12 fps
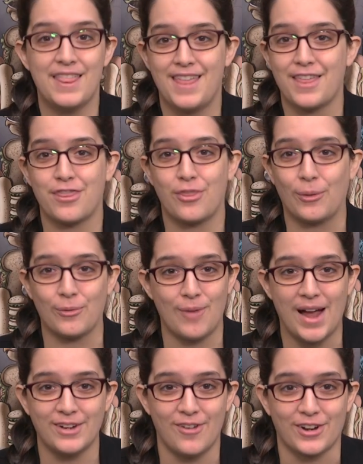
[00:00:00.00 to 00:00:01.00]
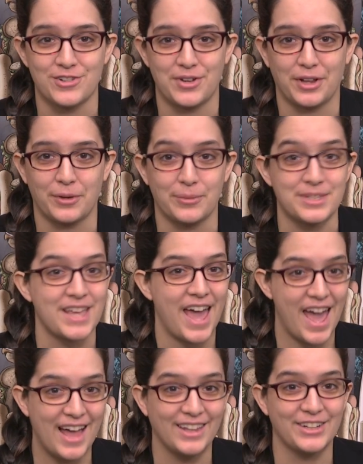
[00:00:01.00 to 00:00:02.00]
That Thor Ragnarok trailer was
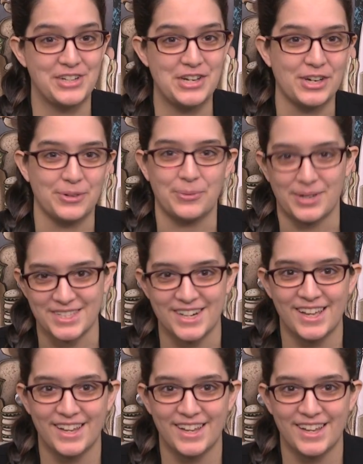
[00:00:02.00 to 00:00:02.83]
hella good, wasn't